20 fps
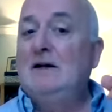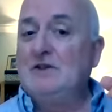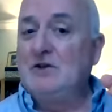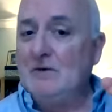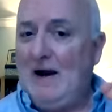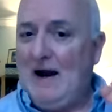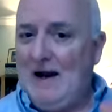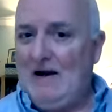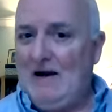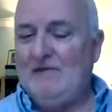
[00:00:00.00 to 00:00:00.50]
And
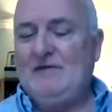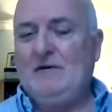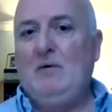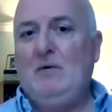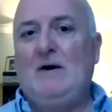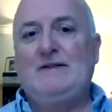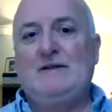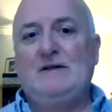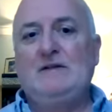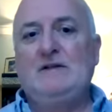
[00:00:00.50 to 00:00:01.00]
you have
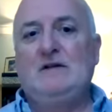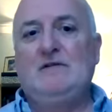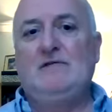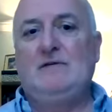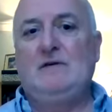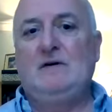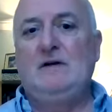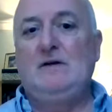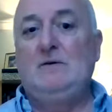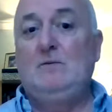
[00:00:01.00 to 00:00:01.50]
to
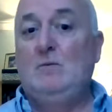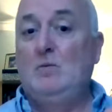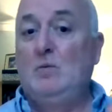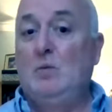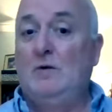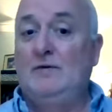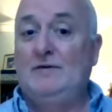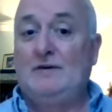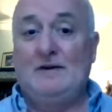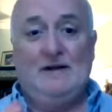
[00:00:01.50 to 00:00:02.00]
identify
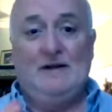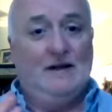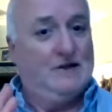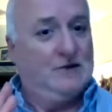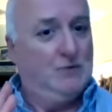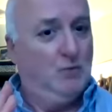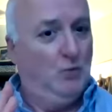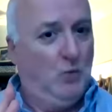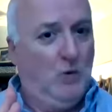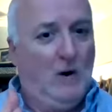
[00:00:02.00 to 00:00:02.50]
what
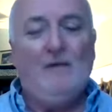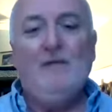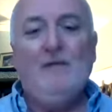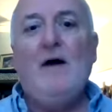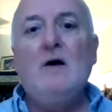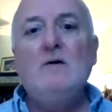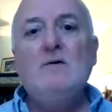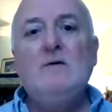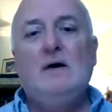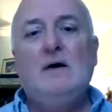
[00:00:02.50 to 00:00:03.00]
is well
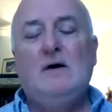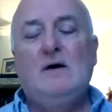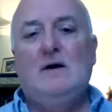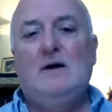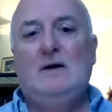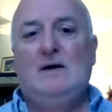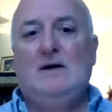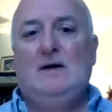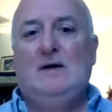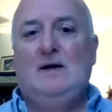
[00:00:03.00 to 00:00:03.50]
known
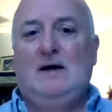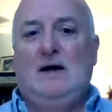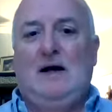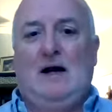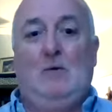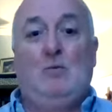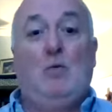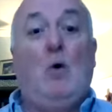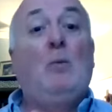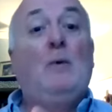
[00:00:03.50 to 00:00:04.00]

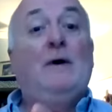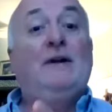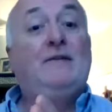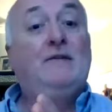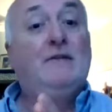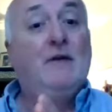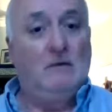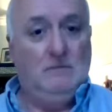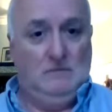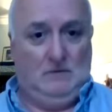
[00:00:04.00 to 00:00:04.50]
and what we
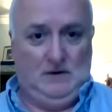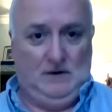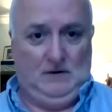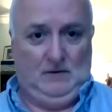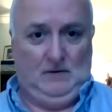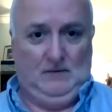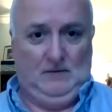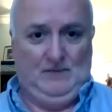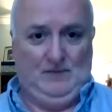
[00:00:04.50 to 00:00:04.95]
don't know.